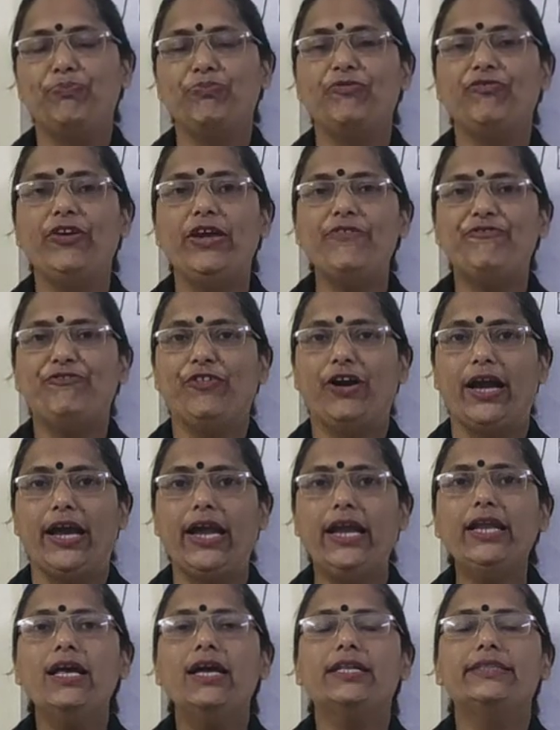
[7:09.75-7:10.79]
we
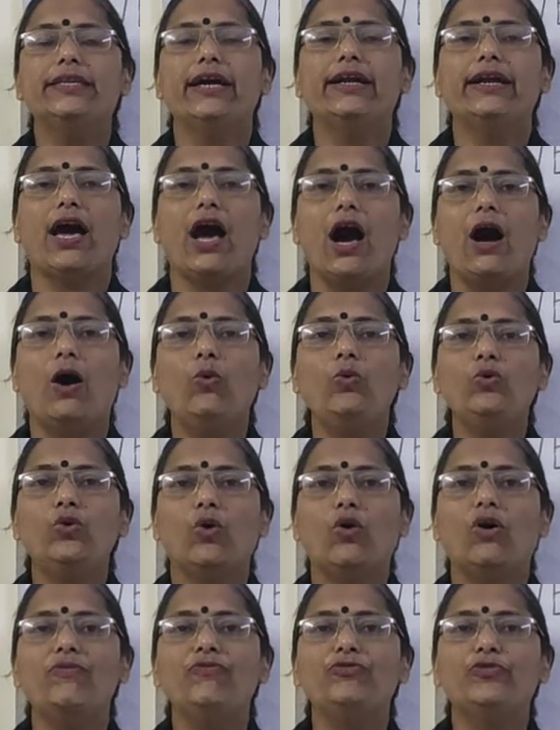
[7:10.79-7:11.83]
find that out
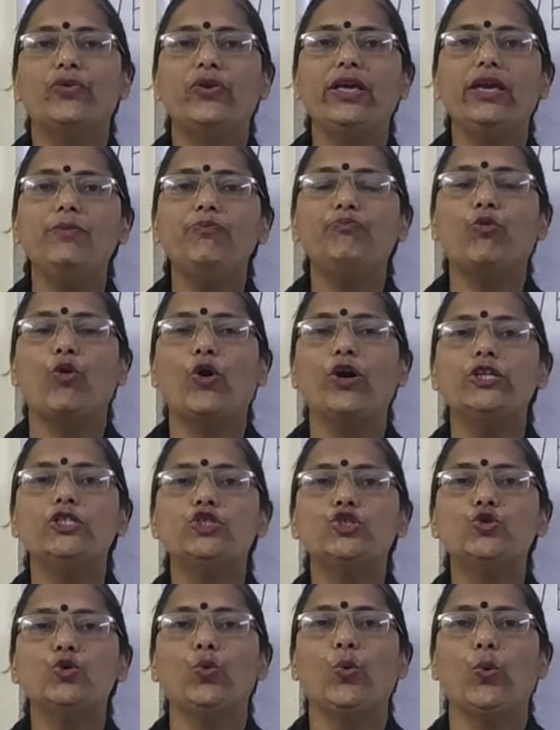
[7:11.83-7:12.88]
of
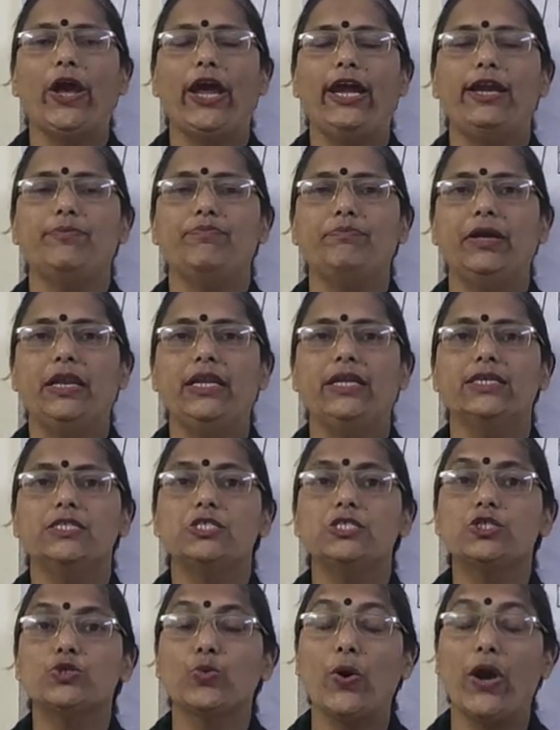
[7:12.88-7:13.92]
3.28
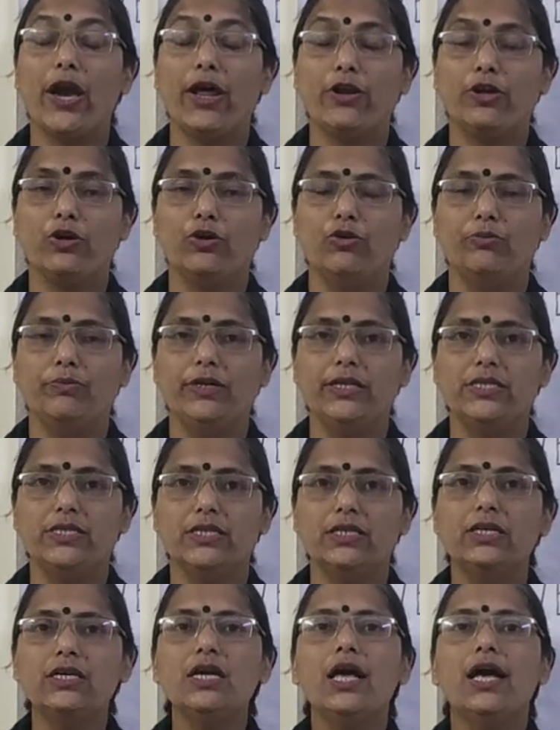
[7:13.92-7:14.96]
million square
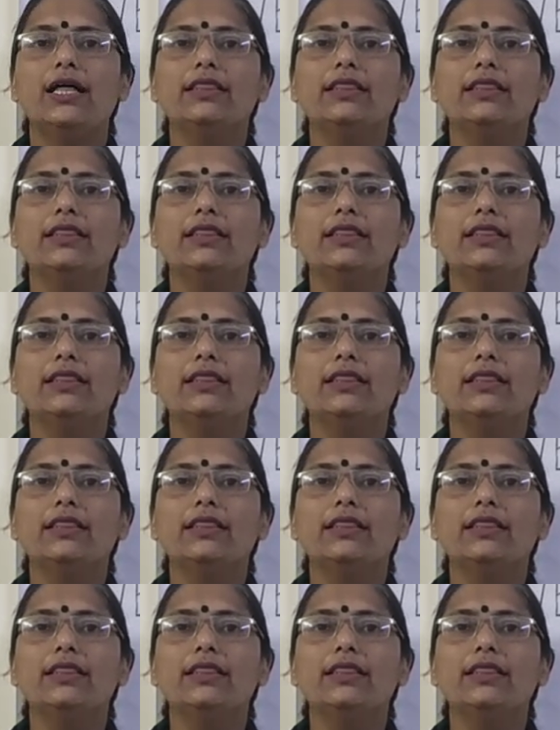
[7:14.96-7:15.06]
kilometer,